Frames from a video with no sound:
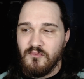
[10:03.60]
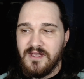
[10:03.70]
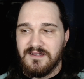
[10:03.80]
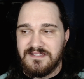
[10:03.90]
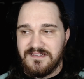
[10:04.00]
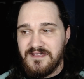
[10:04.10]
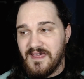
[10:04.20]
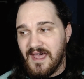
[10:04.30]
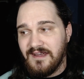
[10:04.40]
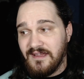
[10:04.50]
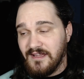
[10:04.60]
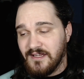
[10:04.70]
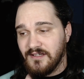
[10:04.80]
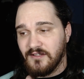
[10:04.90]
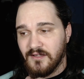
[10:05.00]
We can see that
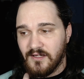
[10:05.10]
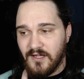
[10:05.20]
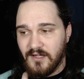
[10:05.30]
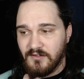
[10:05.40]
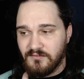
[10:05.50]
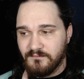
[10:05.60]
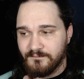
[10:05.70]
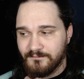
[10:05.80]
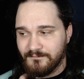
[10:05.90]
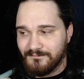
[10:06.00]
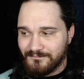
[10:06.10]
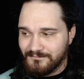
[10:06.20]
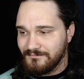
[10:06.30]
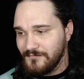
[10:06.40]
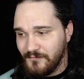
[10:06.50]
in. Uh,
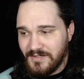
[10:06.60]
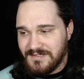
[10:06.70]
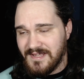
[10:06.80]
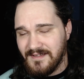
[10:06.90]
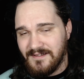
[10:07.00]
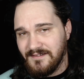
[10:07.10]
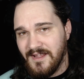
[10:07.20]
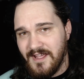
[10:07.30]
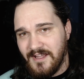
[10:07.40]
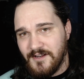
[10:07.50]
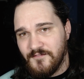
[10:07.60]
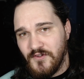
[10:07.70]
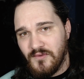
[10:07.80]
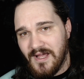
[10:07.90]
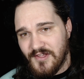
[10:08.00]
we can see that in, in a
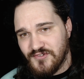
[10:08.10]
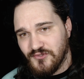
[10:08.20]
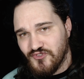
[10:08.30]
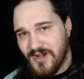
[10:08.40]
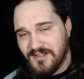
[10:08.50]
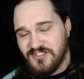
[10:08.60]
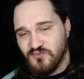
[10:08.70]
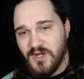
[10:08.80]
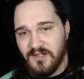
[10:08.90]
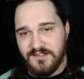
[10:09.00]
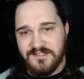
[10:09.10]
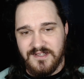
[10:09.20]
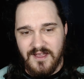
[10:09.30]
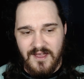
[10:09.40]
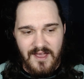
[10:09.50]
few classical tracks as well.
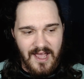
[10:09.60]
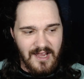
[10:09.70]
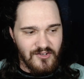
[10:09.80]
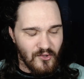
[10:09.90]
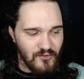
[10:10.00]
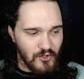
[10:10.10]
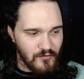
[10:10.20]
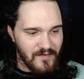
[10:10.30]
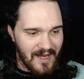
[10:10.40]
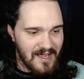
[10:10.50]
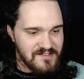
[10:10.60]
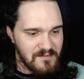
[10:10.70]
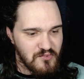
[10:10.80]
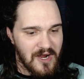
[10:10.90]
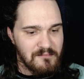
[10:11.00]
It's I don't know if it has
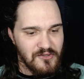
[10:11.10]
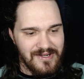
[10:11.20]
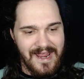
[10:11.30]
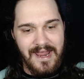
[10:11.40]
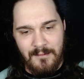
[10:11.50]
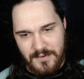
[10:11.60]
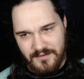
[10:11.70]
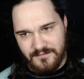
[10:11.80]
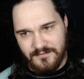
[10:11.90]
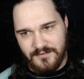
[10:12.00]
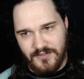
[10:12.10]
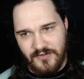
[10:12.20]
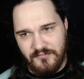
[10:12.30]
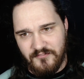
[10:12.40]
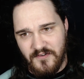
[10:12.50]
a proper name
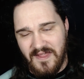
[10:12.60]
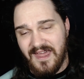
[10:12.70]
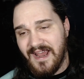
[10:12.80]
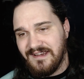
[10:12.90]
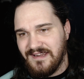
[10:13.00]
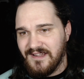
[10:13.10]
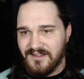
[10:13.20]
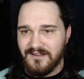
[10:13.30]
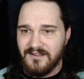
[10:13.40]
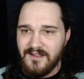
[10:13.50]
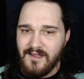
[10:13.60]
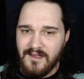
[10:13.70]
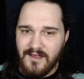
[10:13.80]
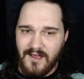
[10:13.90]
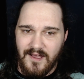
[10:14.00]
for that idea,
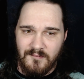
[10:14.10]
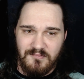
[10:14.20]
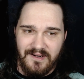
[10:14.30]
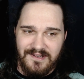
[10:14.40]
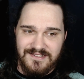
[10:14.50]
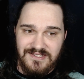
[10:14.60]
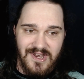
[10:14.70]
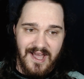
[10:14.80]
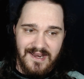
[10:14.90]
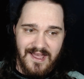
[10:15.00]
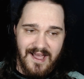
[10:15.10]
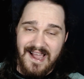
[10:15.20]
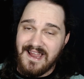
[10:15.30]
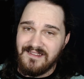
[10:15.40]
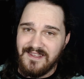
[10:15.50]
uh, but it's not
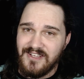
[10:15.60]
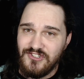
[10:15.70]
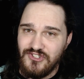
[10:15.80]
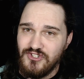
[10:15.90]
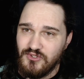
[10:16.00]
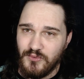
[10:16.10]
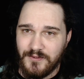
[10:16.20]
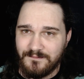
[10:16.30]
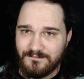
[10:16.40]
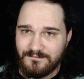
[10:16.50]
highly unusual.